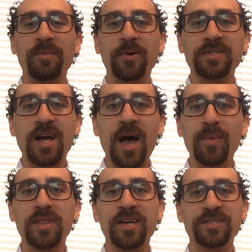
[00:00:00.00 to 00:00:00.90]
the most
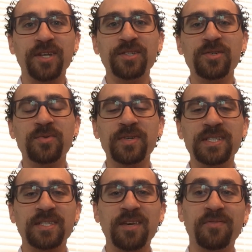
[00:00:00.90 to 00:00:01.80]
common things I do
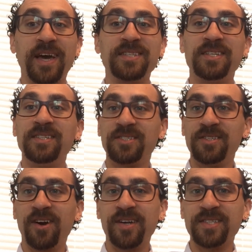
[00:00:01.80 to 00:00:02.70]
is give vaccines to
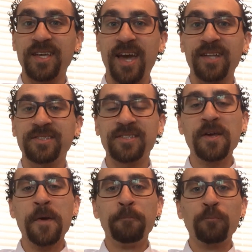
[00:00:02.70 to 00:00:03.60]
dogs and cats.
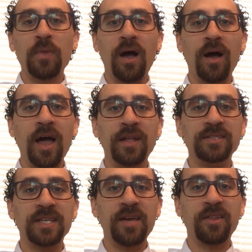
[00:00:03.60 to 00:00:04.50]
And
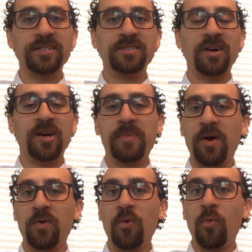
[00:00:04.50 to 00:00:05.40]
today I'd like to talk
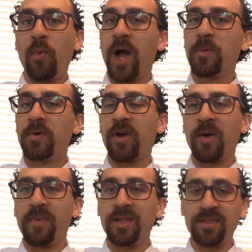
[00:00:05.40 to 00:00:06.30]
about why we
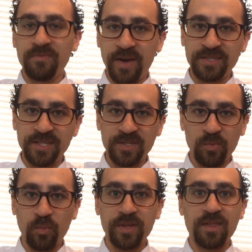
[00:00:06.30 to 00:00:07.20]
recommend vaccines
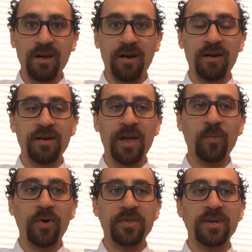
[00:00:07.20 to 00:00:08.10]
and what they are, and
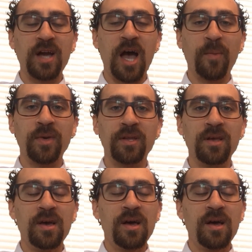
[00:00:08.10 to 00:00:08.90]
what are the common